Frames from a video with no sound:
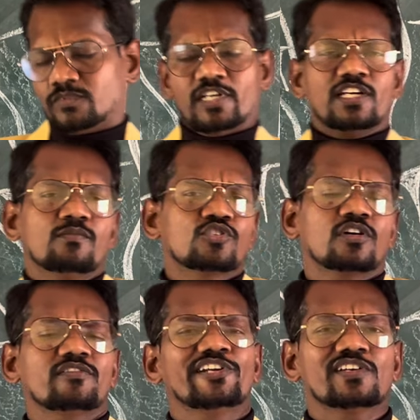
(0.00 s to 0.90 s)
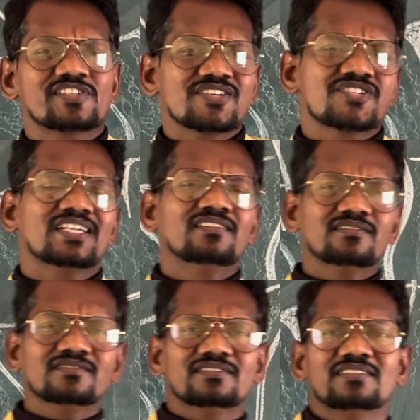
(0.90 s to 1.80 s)
Welcome to our video
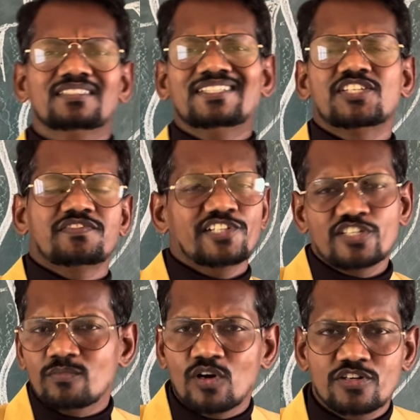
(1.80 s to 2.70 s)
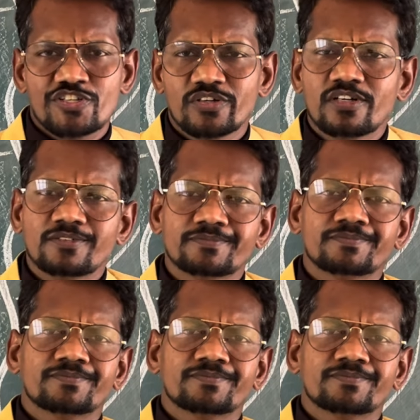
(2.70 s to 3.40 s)
session. In this video module,